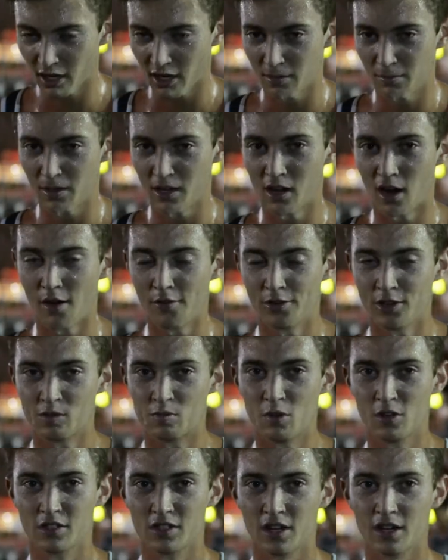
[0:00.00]
A big confidence
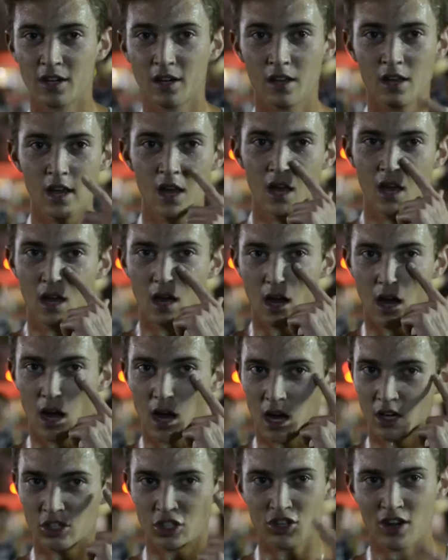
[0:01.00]
booster.
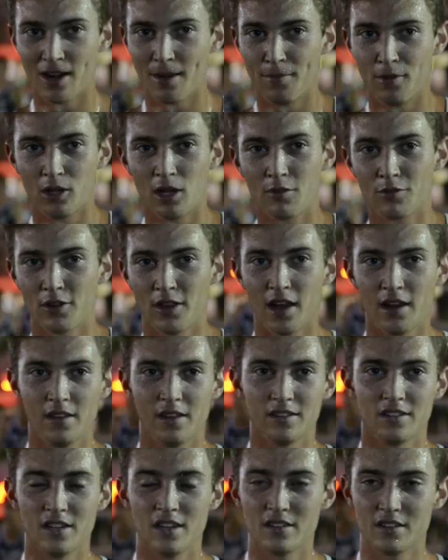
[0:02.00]
Just trying to build up for the end of the
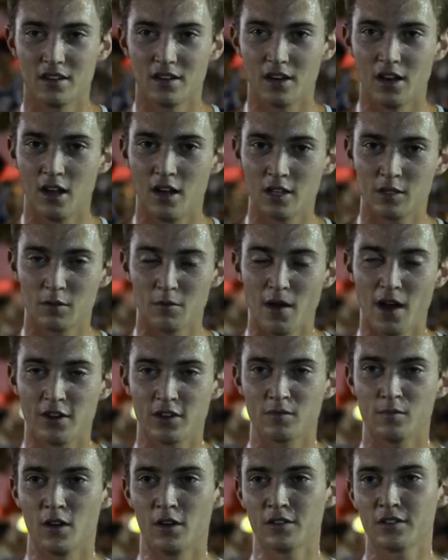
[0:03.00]
season, you know, that's what matters
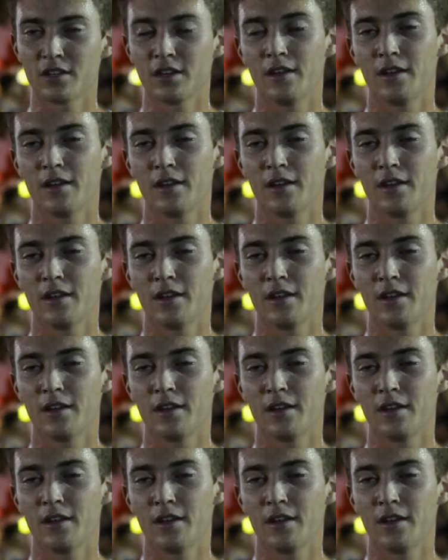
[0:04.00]
most.